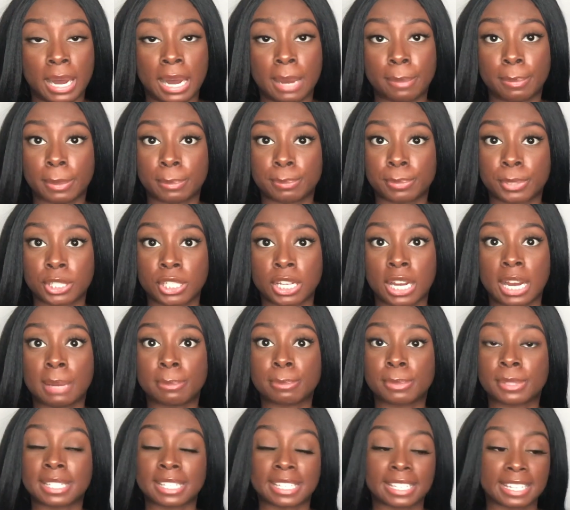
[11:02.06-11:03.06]
pop-up
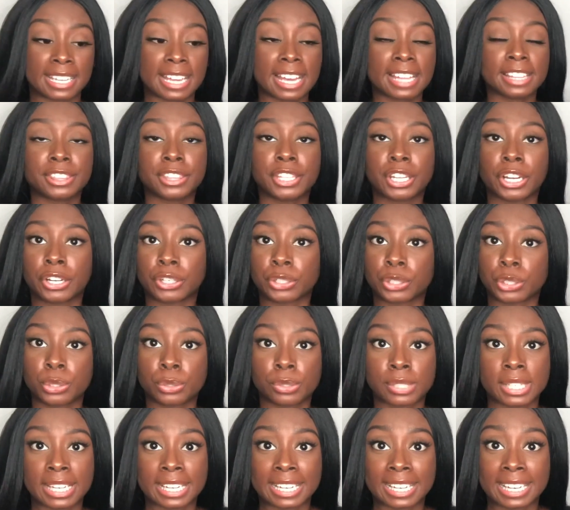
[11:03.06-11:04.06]
shop, to get there
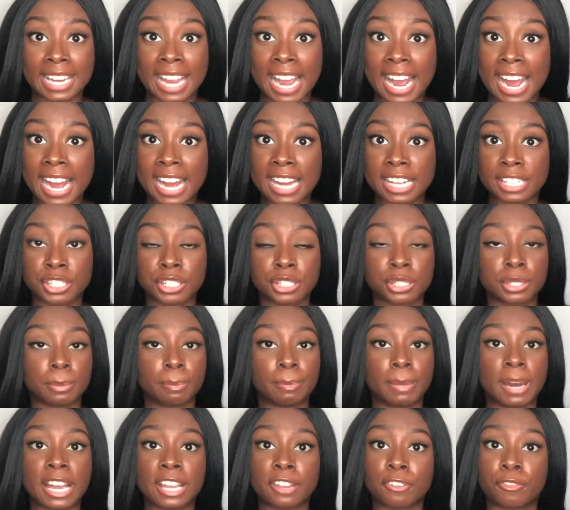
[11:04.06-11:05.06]
using gas, to
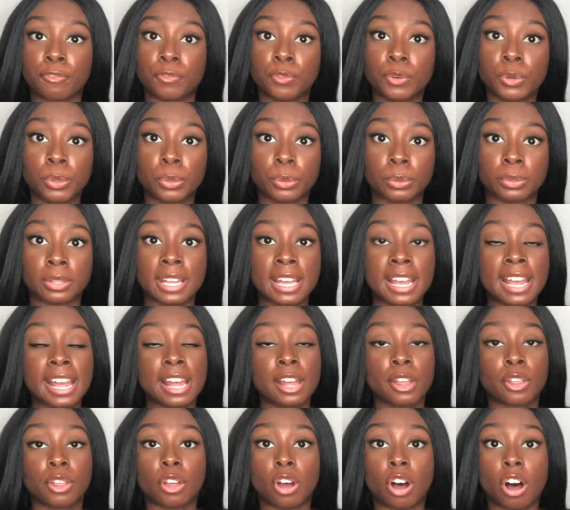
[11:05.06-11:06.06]
buy food,
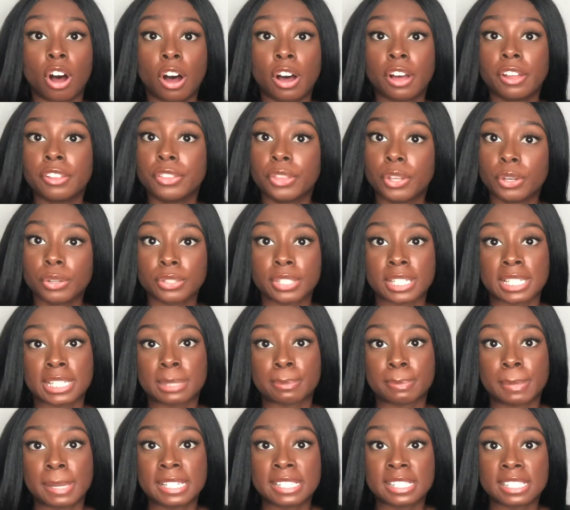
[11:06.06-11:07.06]
all those
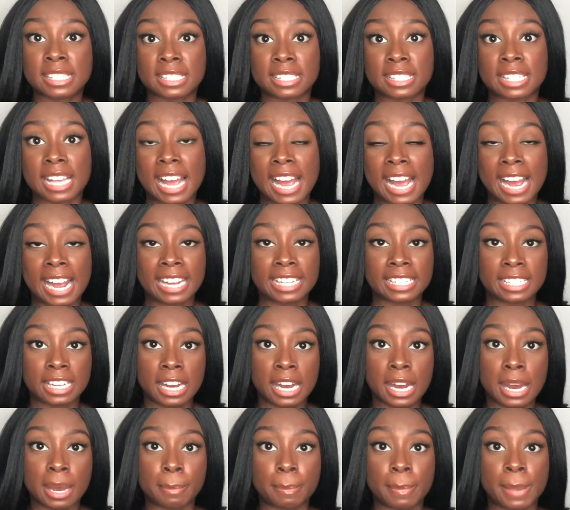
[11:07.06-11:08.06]
expenses add
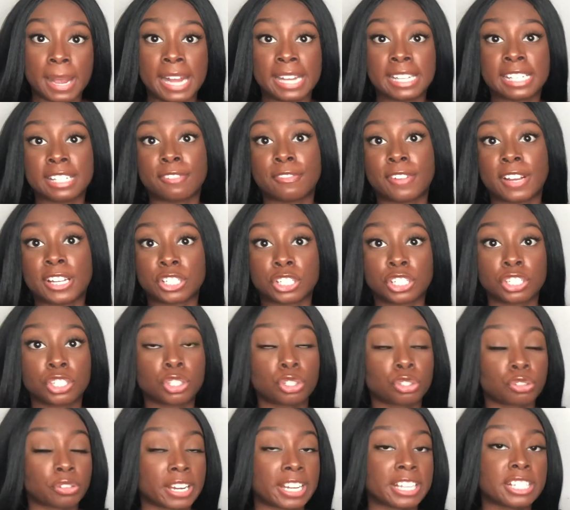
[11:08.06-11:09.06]
up. And if I
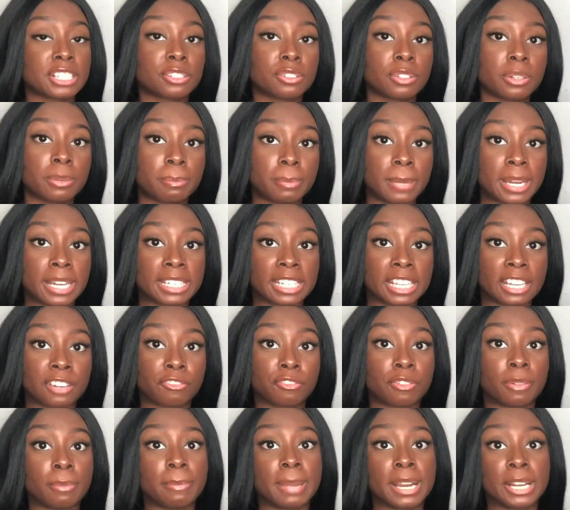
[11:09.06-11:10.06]
just transfer money
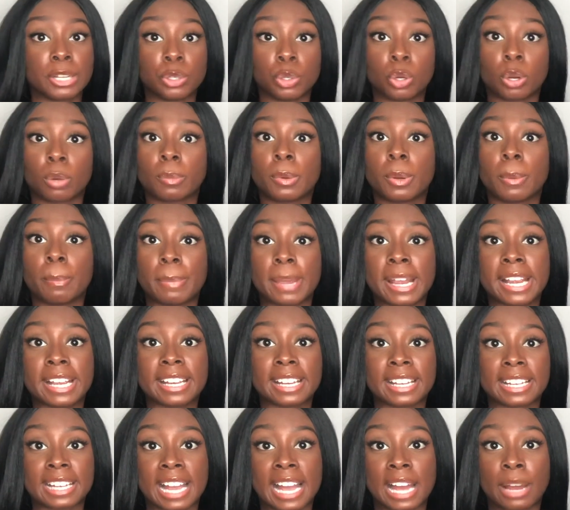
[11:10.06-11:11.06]
from my normal
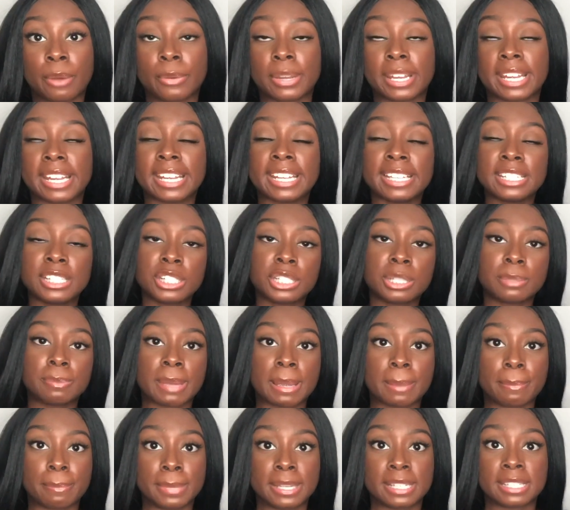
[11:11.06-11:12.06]
bank account into my
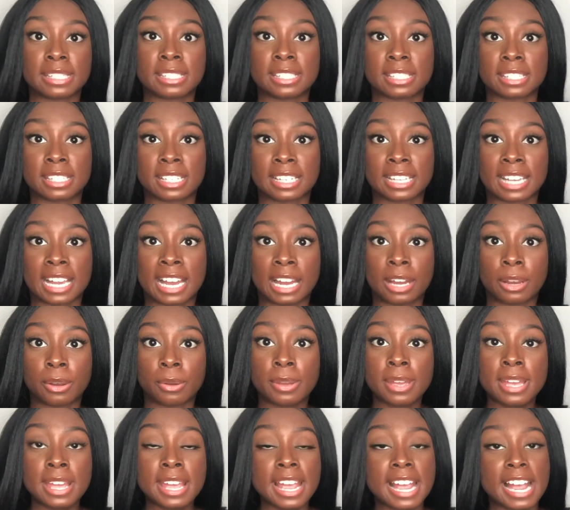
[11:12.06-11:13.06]
business account
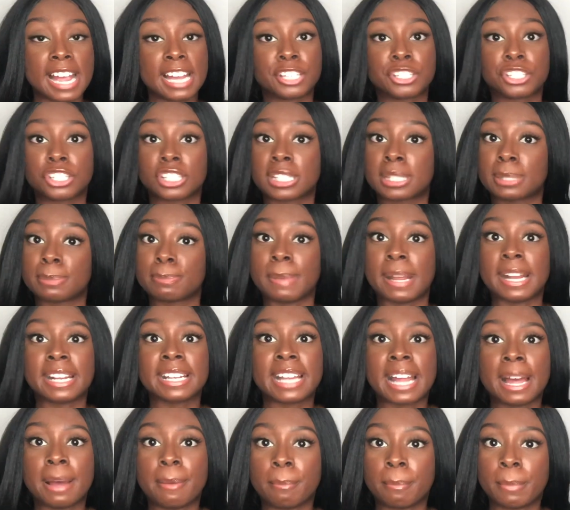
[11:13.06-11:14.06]
and just spend
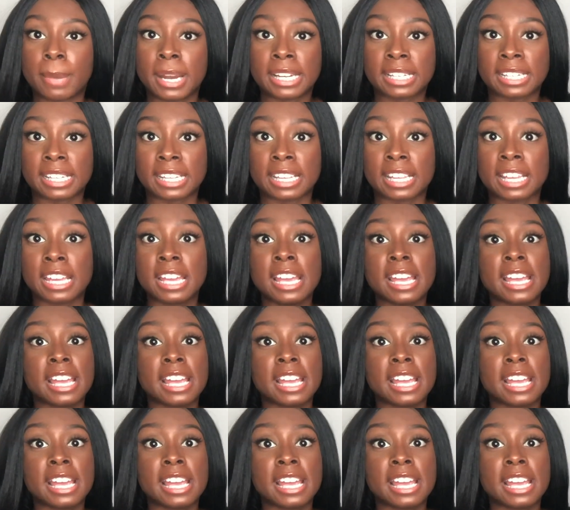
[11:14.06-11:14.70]
that money,